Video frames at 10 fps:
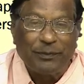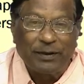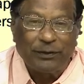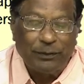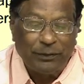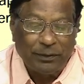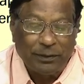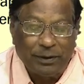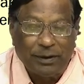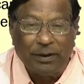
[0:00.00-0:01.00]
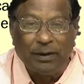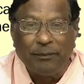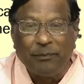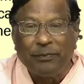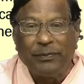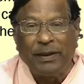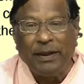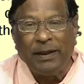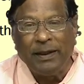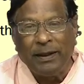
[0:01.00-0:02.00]
So,
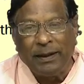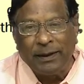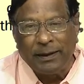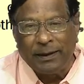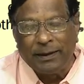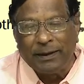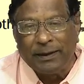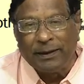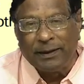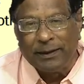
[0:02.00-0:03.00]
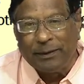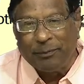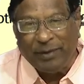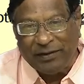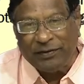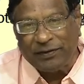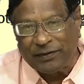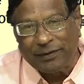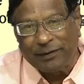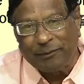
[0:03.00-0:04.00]
the
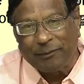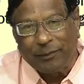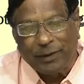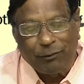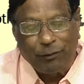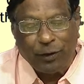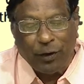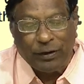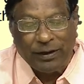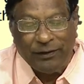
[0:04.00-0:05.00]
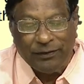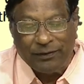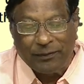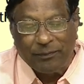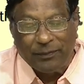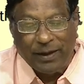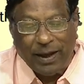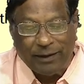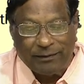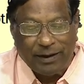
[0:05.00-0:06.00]
basis for all this
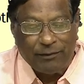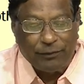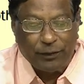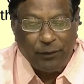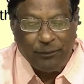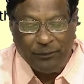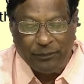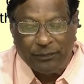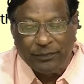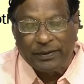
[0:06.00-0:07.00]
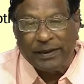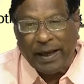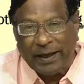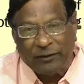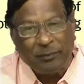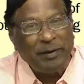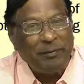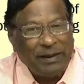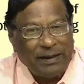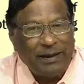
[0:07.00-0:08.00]
has come from the
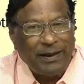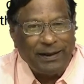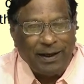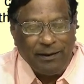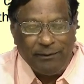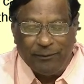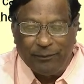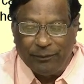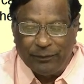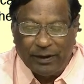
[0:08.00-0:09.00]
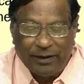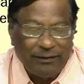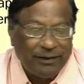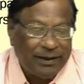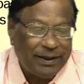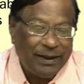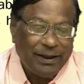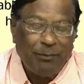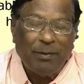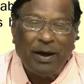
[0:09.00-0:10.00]
experimental data
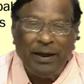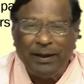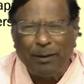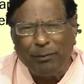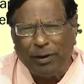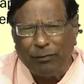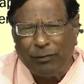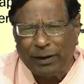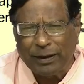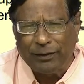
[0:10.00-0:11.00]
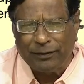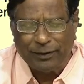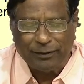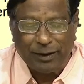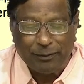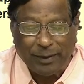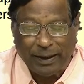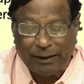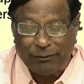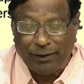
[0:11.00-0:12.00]
generated by a number of workers such as
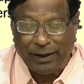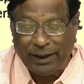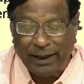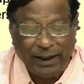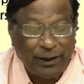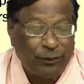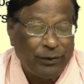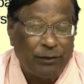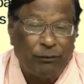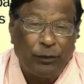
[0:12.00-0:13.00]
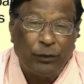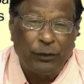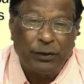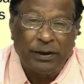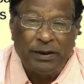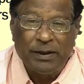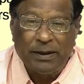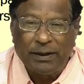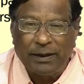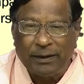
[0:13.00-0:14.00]
Michael Faraday, Rutherford,
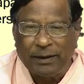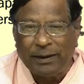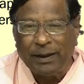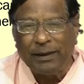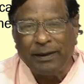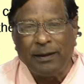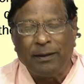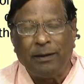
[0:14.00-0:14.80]
and then